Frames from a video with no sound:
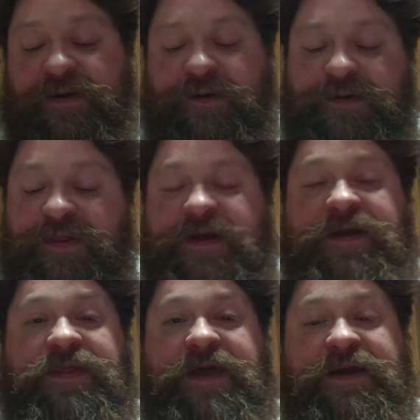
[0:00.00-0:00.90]
The only
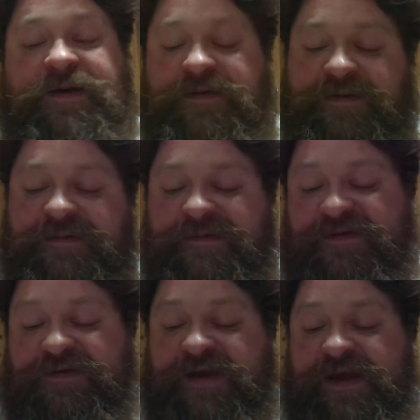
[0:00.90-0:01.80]
thing they could
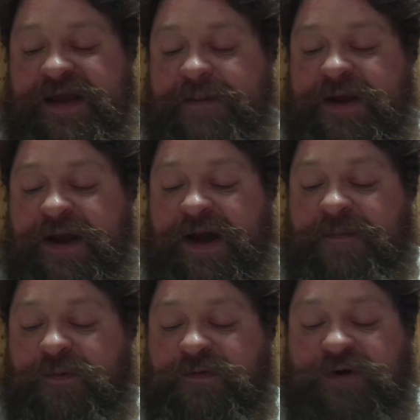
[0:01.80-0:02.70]
see coming
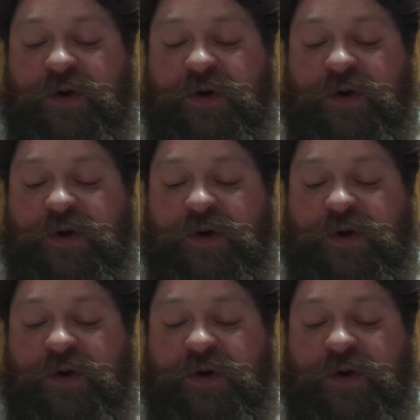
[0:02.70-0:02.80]
up was a